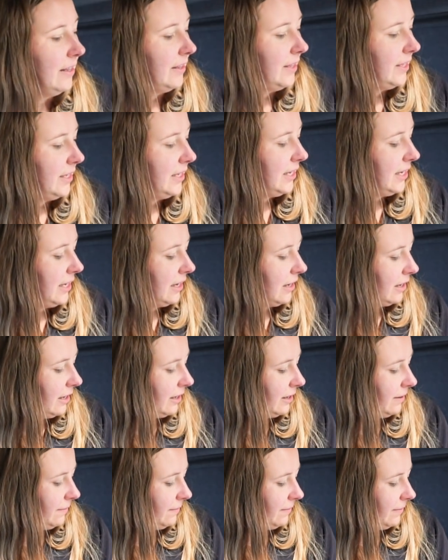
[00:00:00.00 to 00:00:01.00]

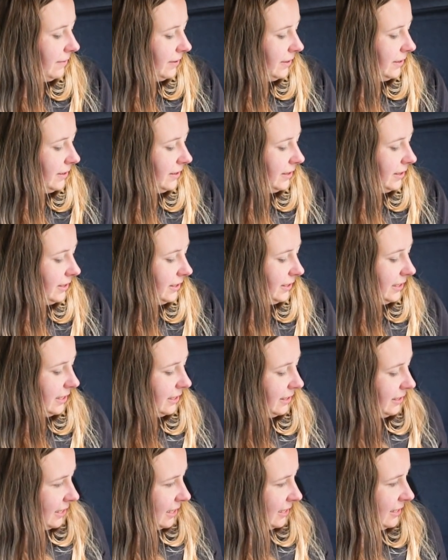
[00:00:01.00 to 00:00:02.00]
It
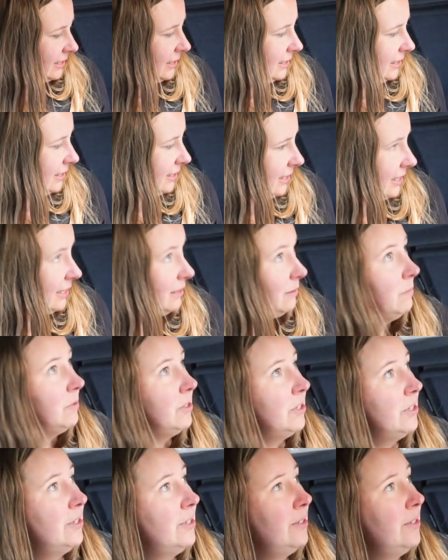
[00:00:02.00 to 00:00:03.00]
doesn't seem
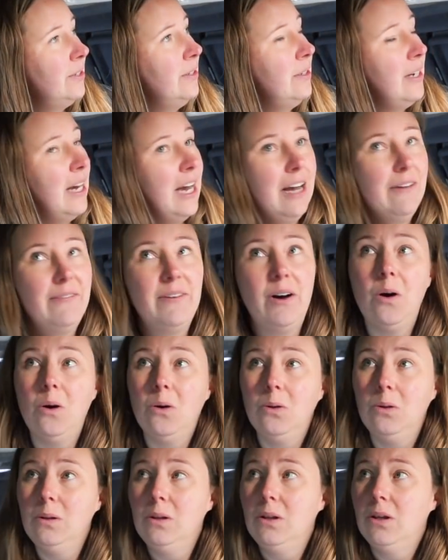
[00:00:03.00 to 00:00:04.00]
to have a
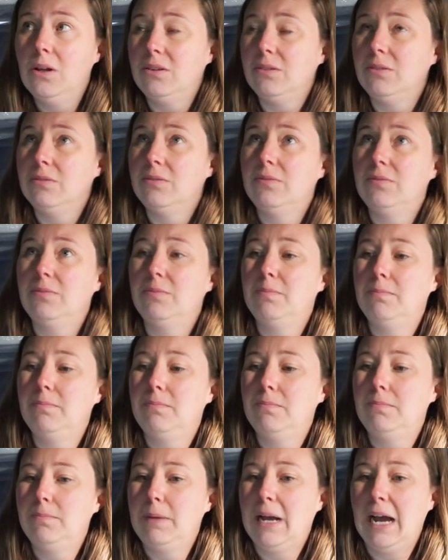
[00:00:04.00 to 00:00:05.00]
whole lot of
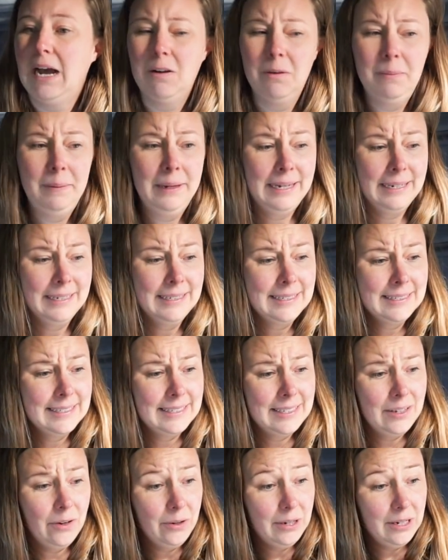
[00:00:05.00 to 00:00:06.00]
power plugs.
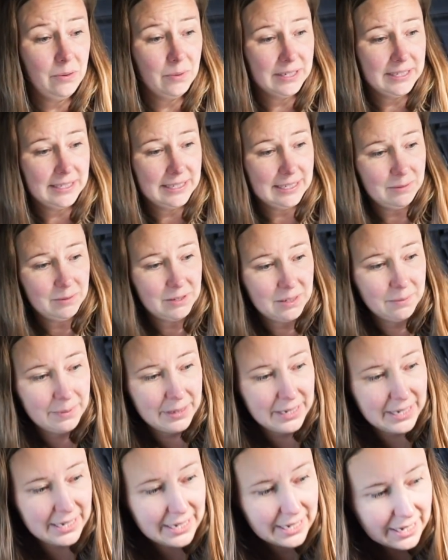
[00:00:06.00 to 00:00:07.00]
The only one seems to
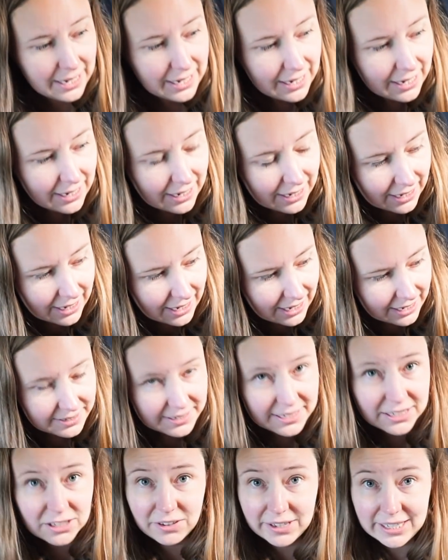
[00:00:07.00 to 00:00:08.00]
be a
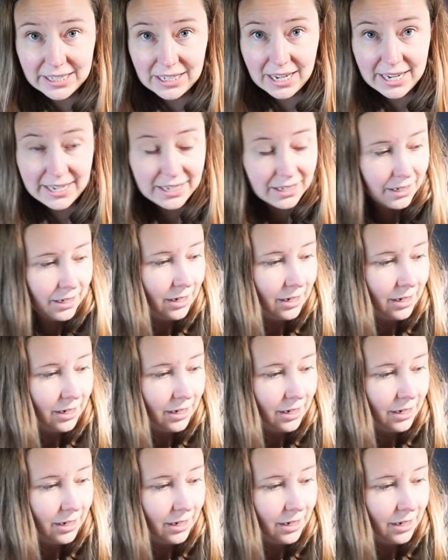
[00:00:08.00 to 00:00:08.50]
cigarette lighter,